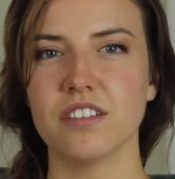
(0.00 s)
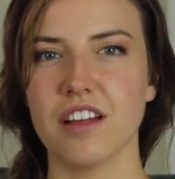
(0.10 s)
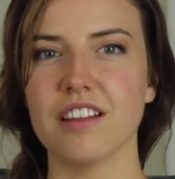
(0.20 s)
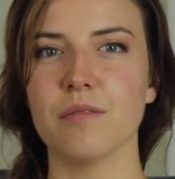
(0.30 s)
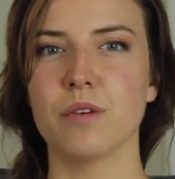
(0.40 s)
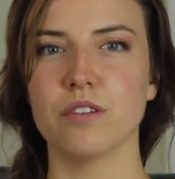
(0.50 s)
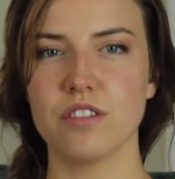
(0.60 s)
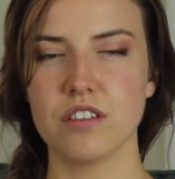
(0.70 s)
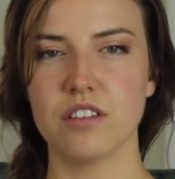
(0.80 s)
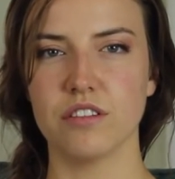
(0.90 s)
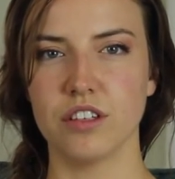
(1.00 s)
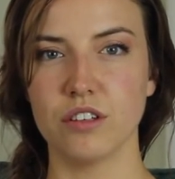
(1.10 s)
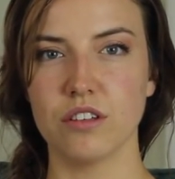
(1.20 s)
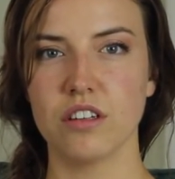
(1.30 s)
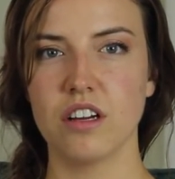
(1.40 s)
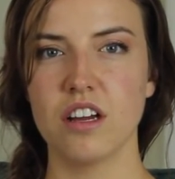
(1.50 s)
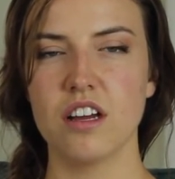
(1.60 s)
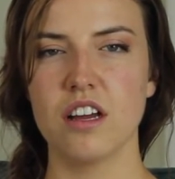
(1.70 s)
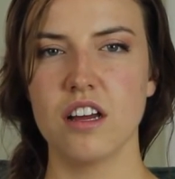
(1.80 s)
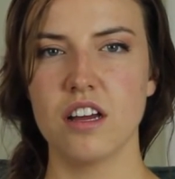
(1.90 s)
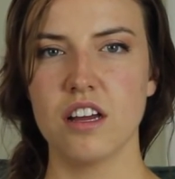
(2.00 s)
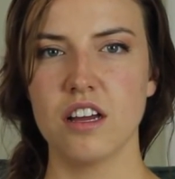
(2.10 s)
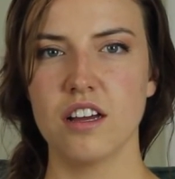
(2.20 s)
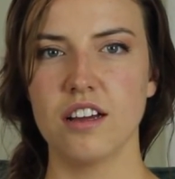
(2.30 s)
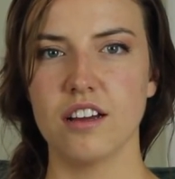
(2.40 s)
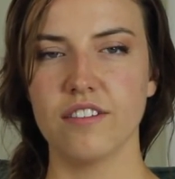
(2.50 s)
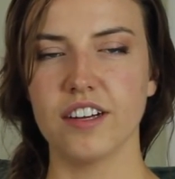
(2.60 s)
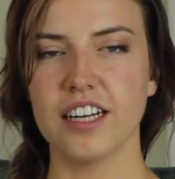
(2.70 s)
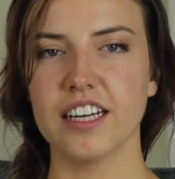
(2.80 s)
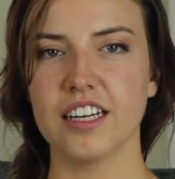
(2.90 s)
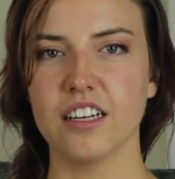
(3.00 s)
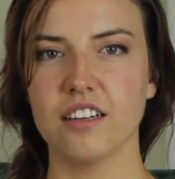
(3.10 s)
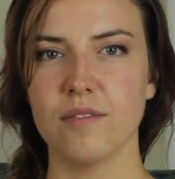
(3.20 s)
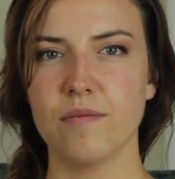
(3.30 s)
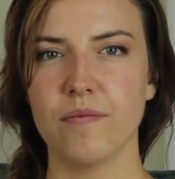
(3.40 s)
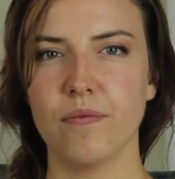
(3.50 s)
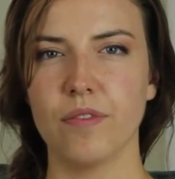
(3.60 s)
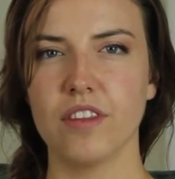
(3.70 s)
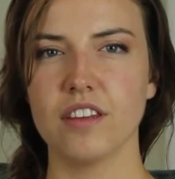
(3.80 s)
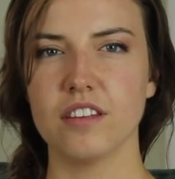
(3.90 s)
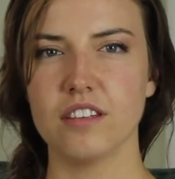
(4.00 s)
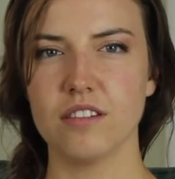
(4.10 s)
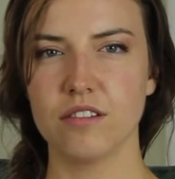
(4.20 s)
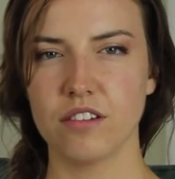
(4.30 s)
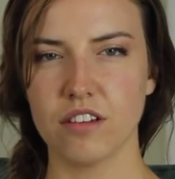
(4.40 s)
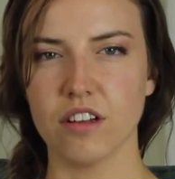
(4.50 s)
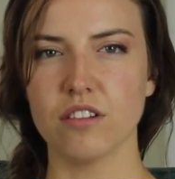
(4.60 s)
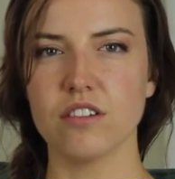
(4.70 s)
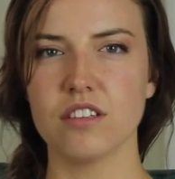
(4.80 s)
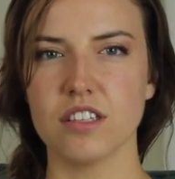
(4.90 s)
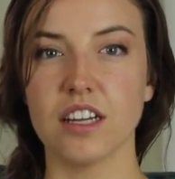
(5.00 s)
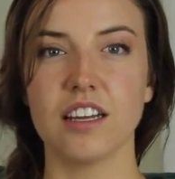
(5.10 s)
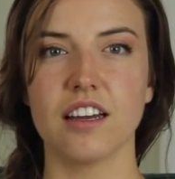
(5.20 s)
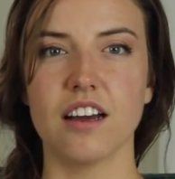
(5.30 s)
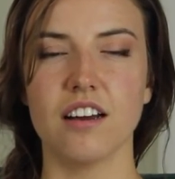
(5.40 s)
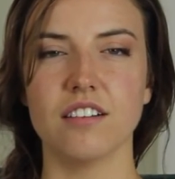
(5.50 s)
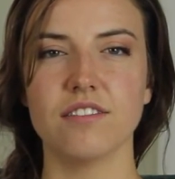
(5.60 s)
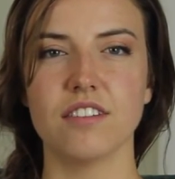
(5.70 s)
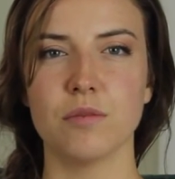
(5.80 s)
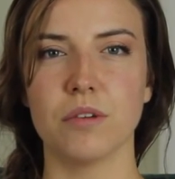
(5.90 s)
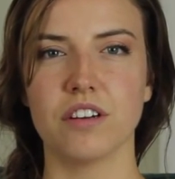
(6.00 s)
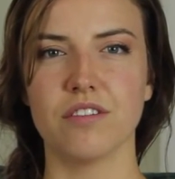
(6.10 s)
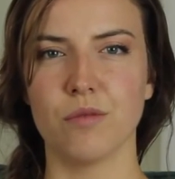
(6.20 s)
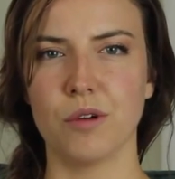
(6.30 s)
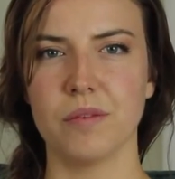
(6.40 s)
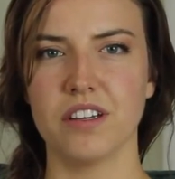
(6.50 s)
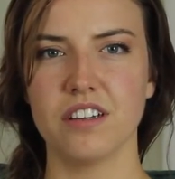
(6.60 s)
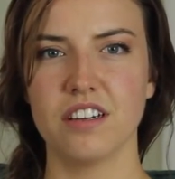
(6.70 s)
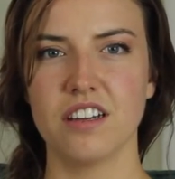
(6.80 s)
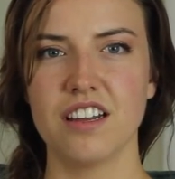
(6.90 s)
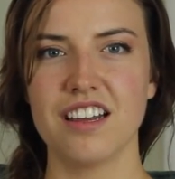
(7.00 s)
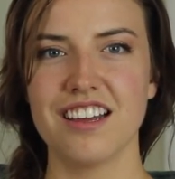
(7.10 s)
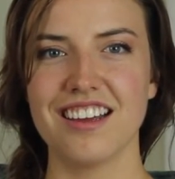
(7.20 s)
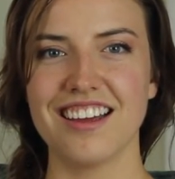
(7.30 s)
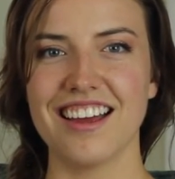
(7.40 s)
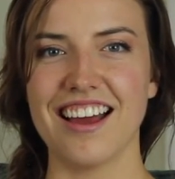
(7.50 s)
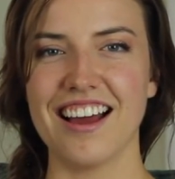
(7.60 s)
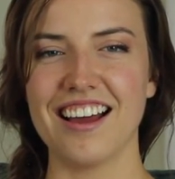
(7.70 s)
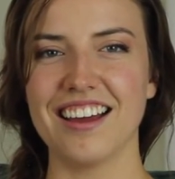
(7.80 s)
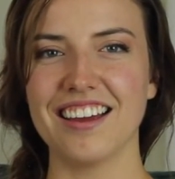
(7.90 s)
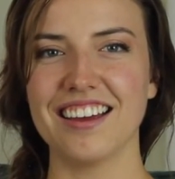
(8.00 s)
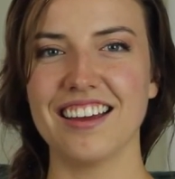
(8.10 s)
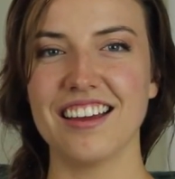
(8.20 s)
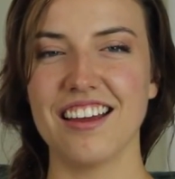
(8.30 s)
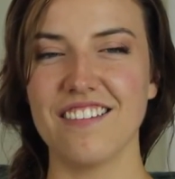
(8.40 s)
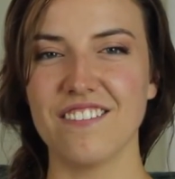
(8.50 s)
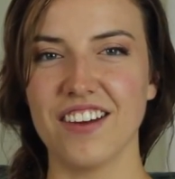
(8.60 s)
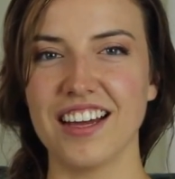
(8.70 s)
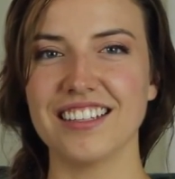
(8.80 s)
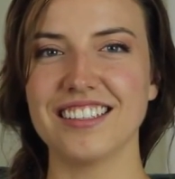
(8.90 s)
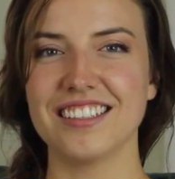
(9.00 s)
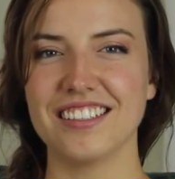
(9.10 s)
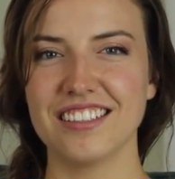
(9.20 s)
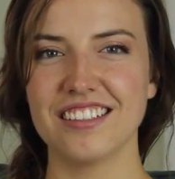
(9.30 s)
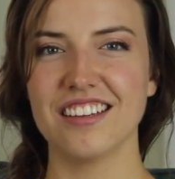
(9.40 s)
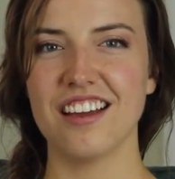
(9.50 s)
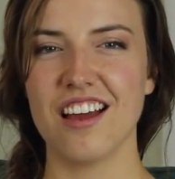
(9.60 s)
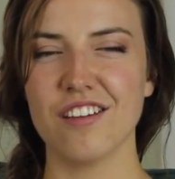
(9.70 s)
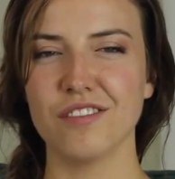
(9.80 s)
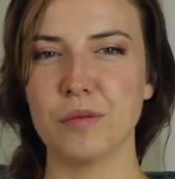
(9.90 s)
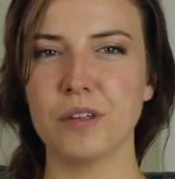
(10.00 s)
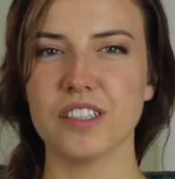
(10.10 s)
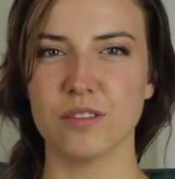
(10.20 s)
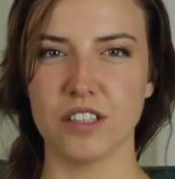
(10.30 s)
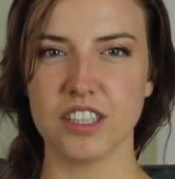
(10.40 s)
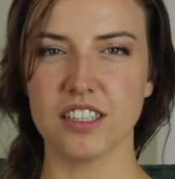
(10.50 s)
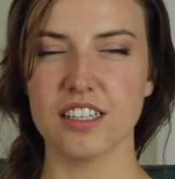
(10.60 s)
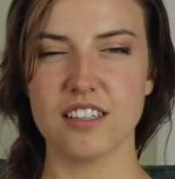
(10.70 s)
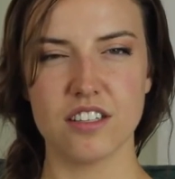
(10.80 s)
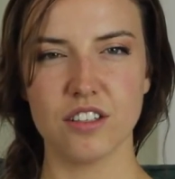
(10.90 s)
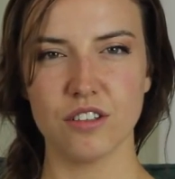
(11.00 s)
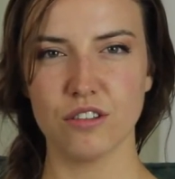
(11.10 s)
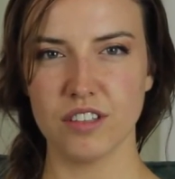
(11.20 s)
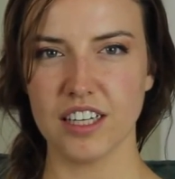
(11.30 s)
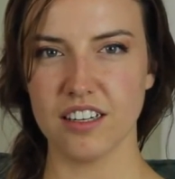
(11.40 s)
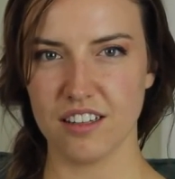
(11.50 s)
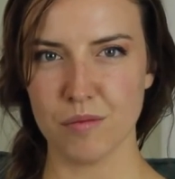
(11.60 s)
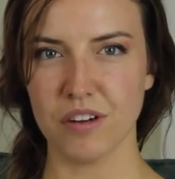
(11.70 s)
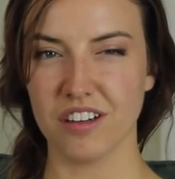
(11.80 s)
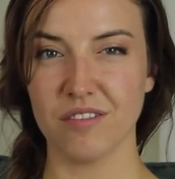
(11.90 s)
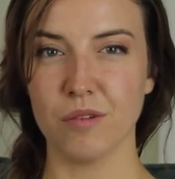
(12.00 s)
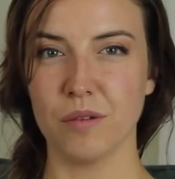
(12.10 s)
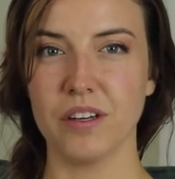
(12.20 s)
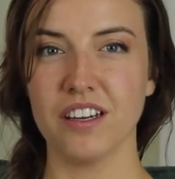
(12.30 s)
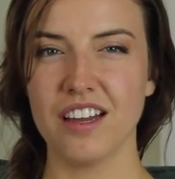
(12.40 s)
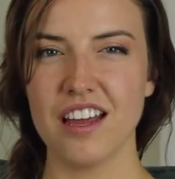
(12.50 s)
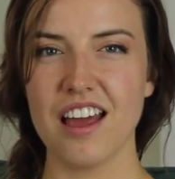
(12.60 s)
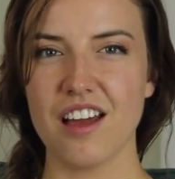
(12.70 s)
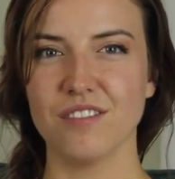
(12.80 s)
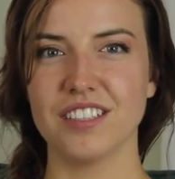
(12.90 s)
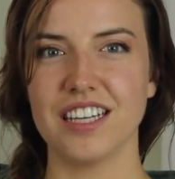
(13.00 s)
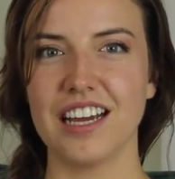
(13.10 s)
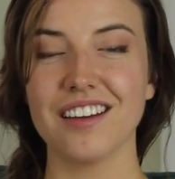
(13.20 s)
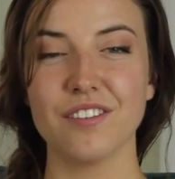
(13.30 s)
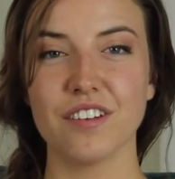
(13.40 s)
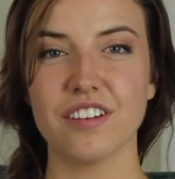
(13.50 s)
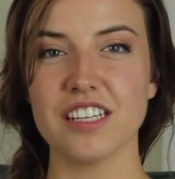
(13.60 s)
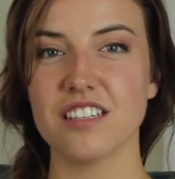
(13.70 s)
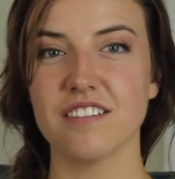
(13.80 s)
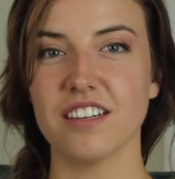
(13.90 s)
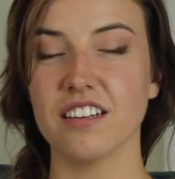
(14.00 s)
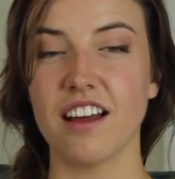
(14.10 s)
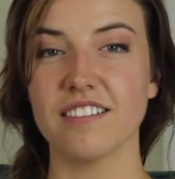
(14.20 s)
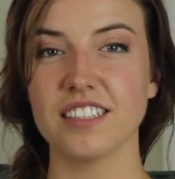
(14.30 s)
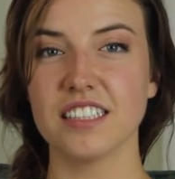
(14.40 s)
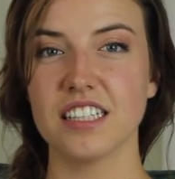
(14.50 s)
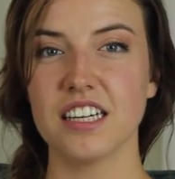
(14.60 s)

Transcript: do that the most through a very close study of the Book of Mormon. I invite every person watching this to read the Book of Mormon every day for the rest of their lives,